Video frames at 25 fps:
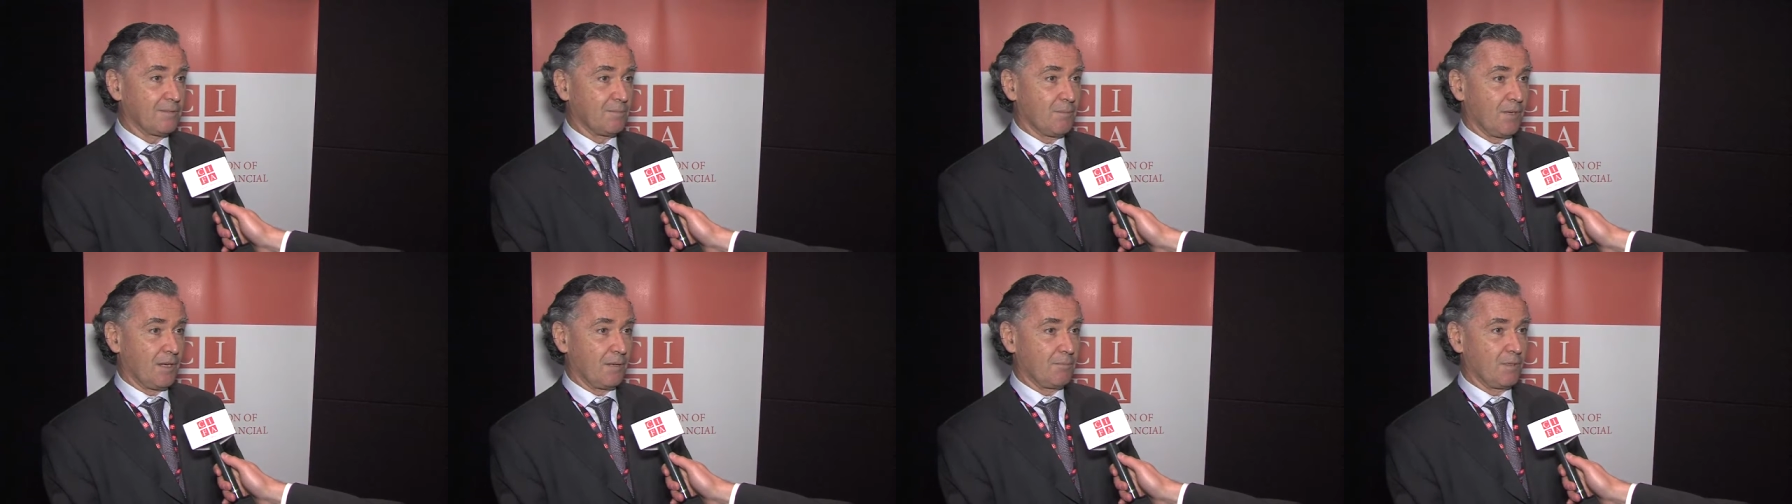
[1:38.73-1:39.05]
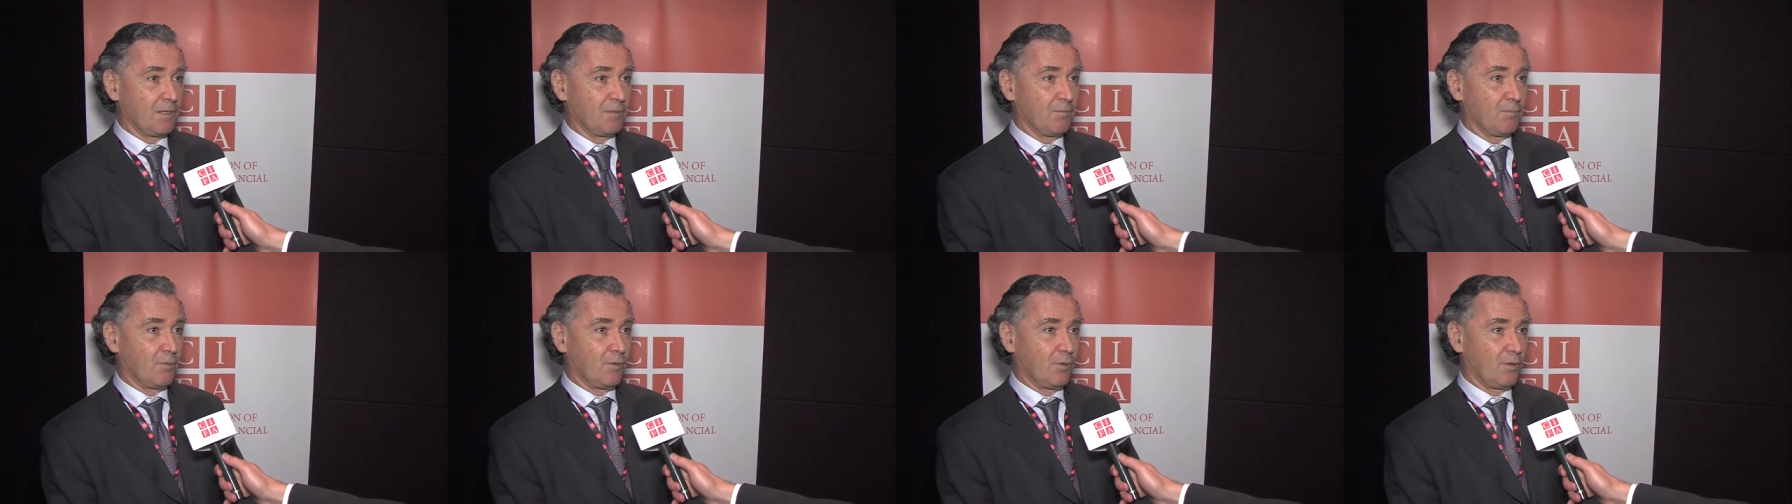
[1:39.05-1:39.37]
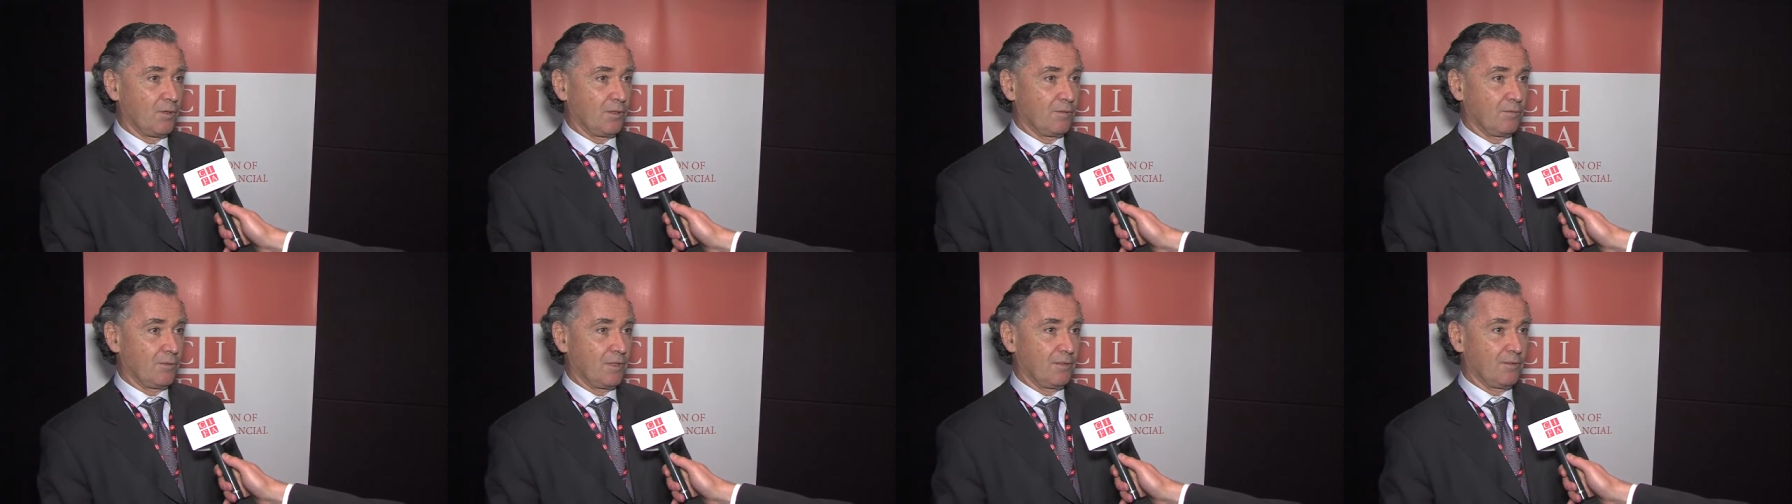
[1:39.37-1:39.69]
maybe
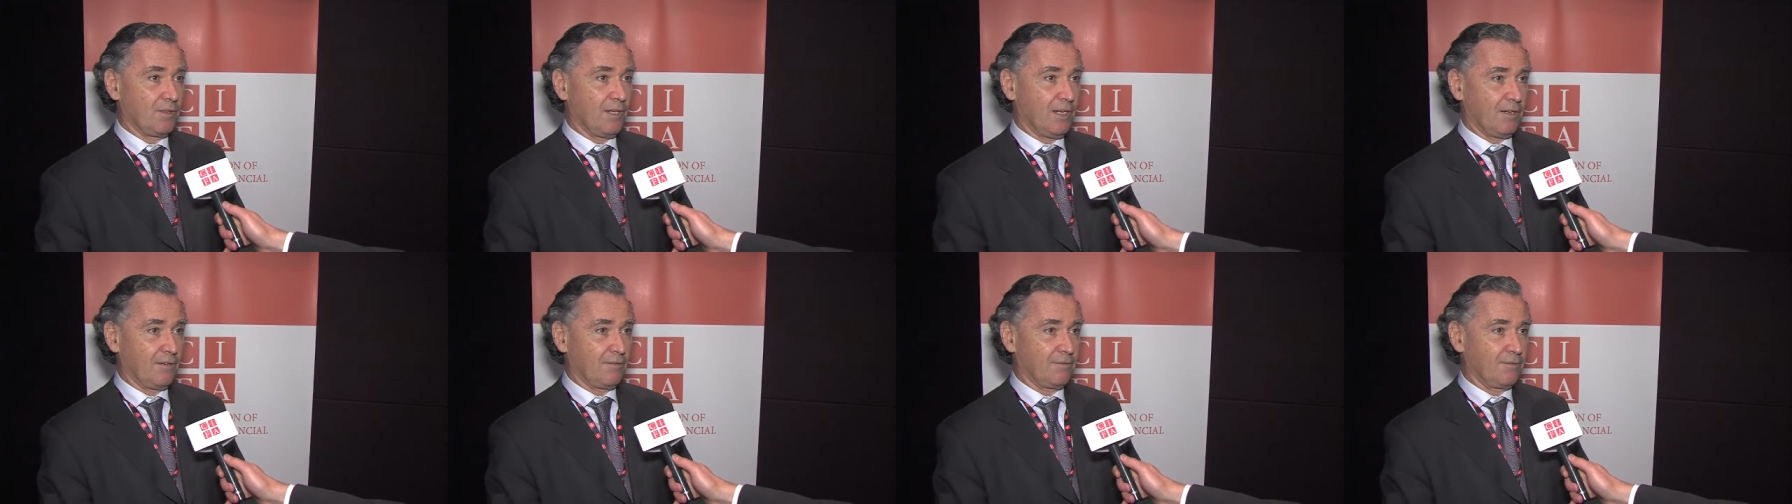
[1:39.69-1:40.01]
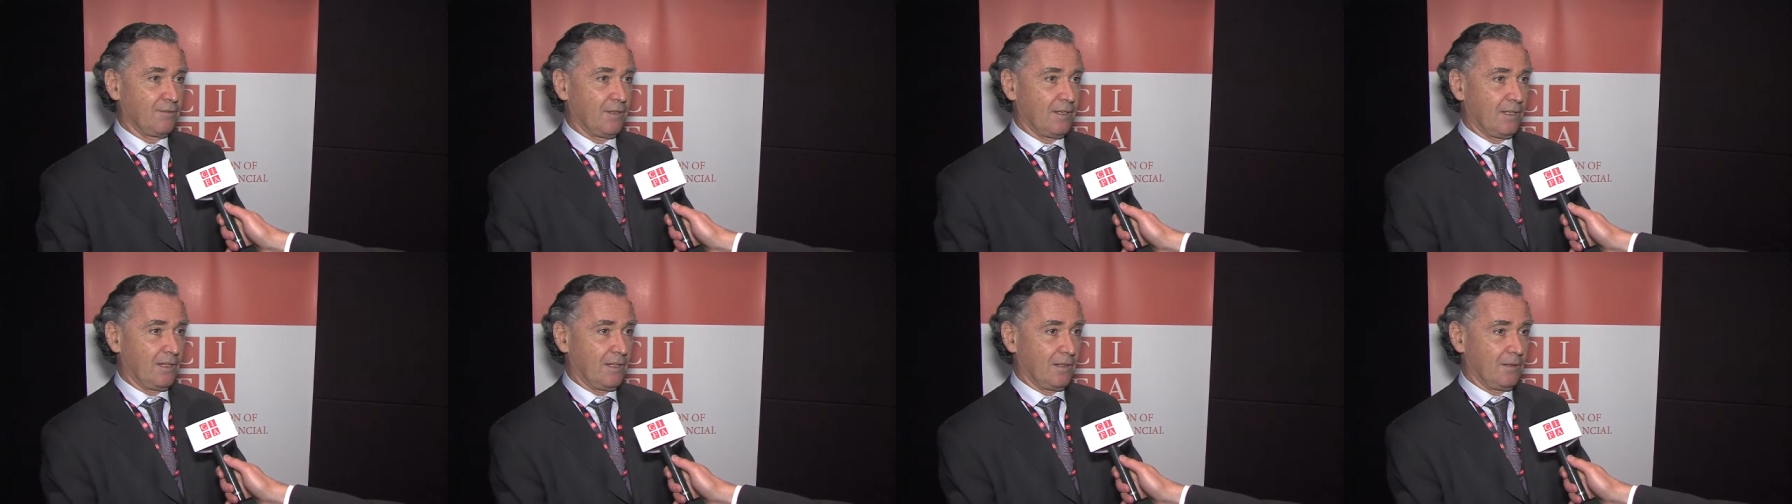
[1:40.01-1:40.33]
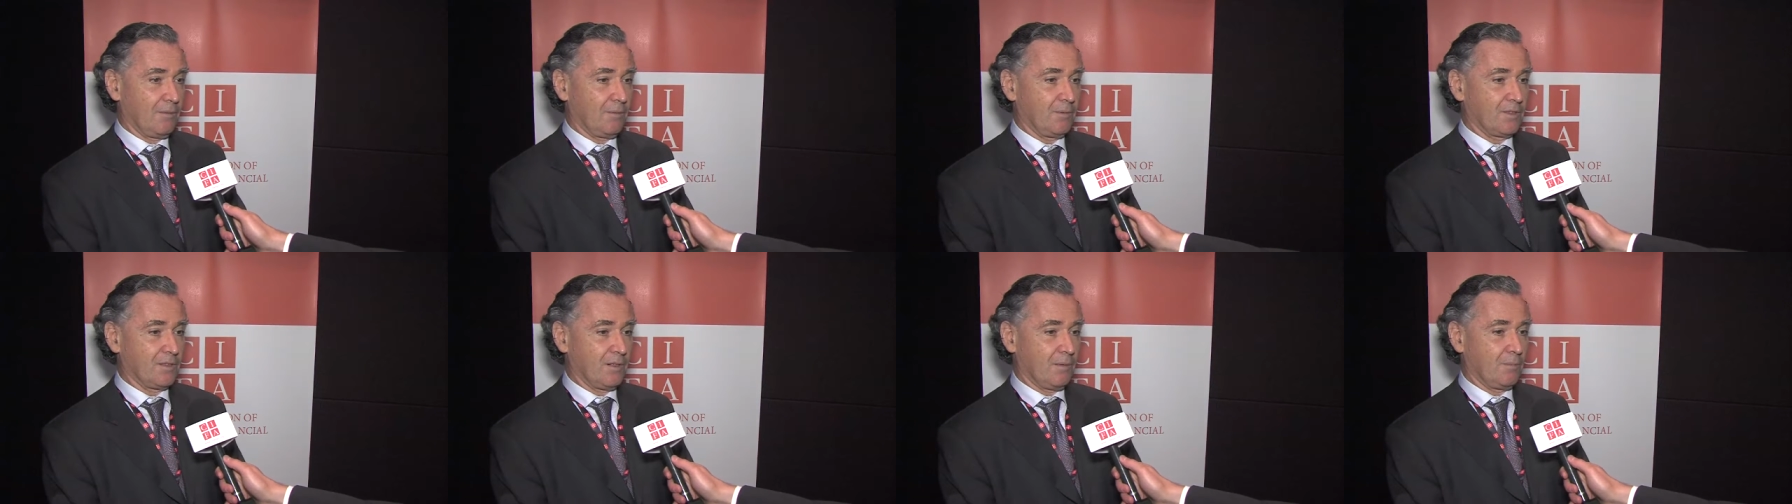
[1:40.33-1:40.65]
more, we have
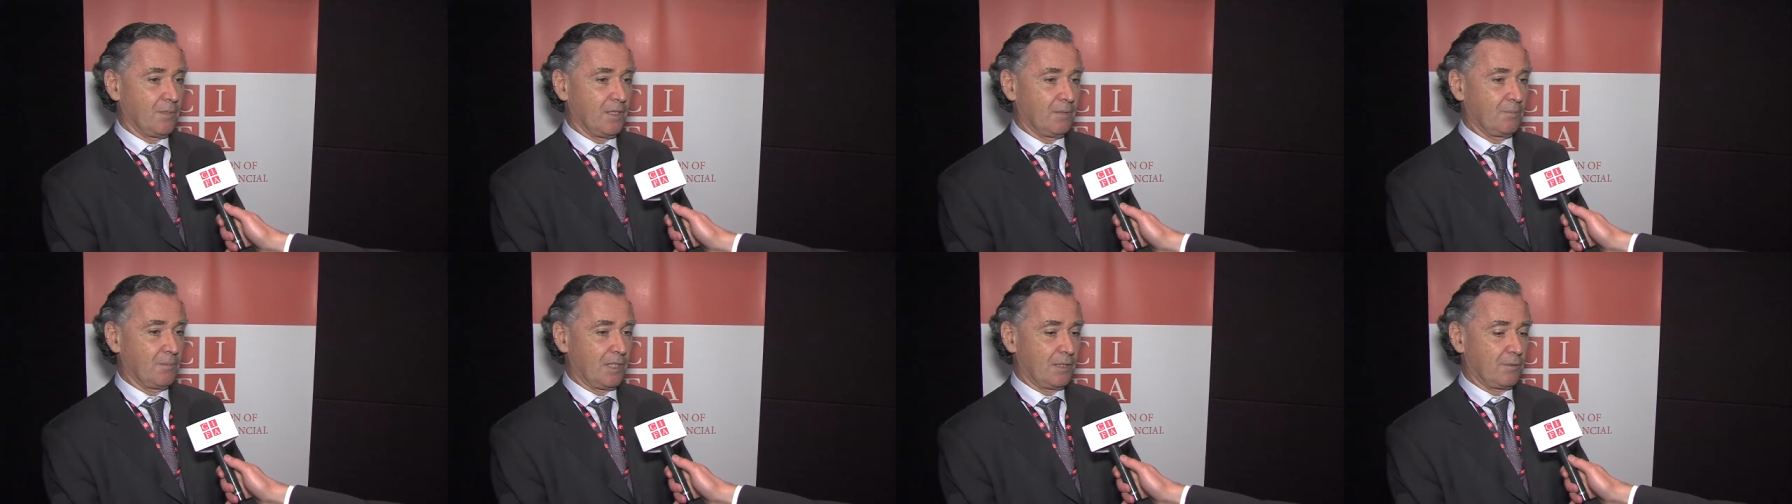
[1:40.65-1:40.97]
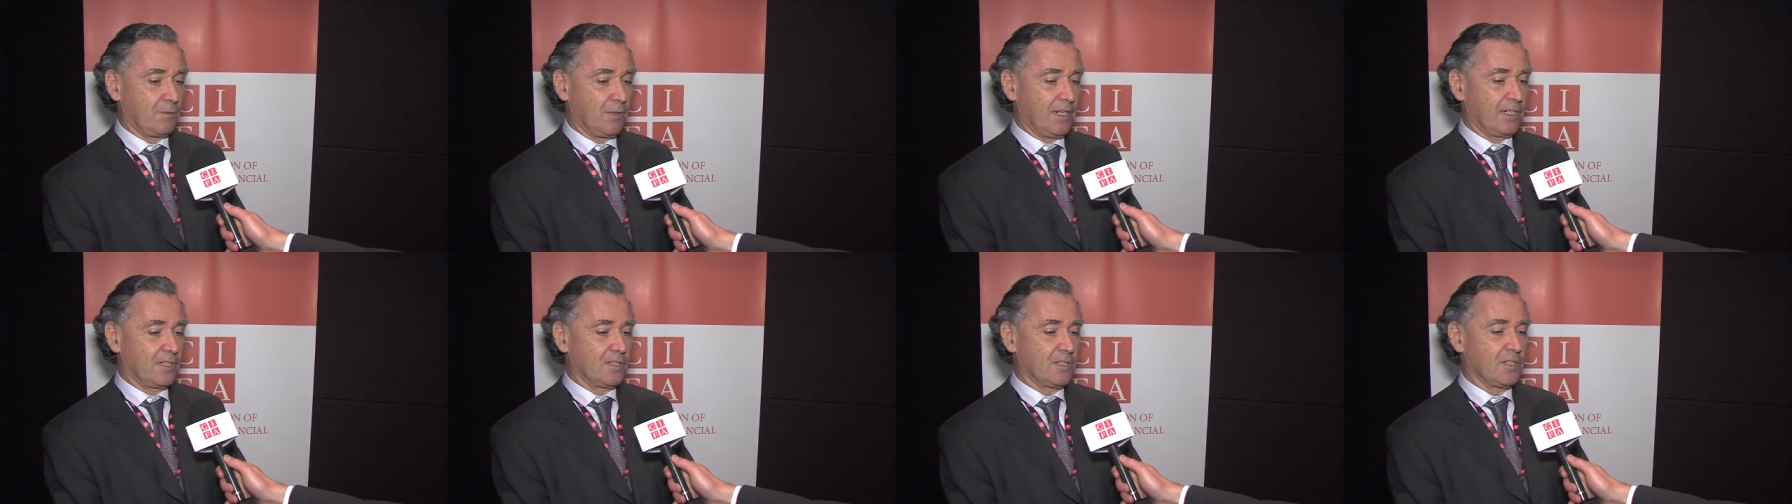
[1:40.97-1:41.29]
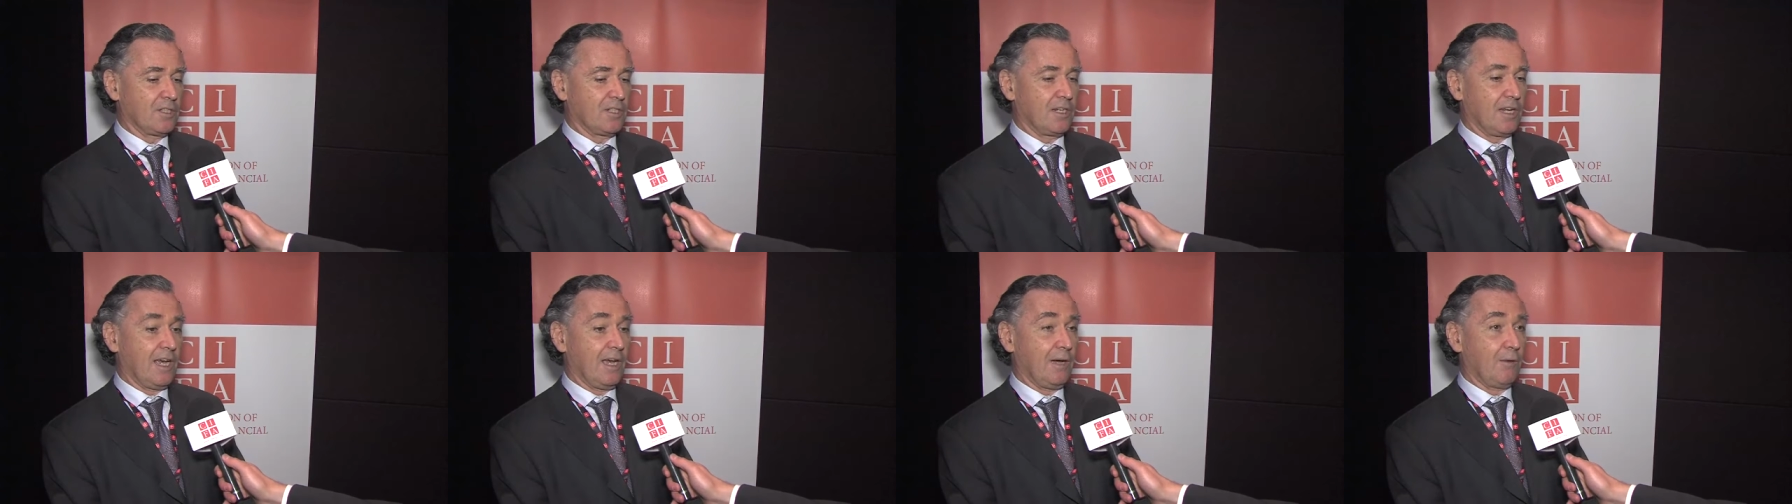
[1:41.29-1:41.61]
some
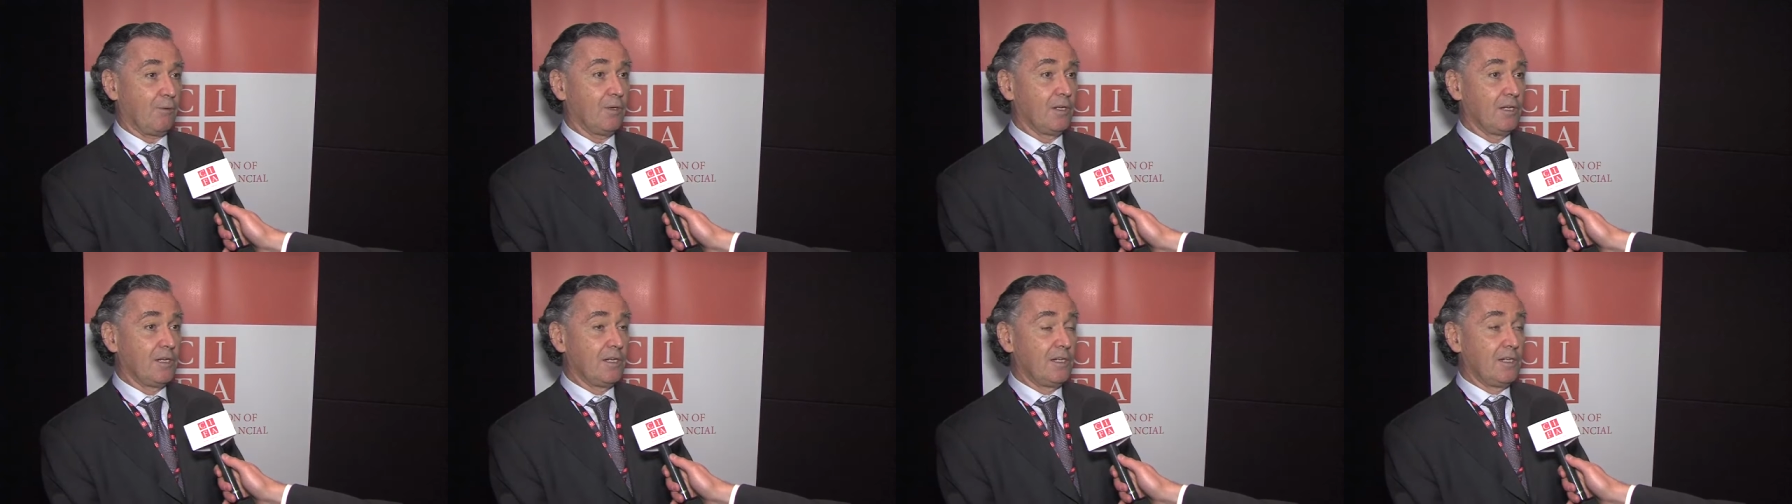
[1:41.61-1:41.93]
immigration now,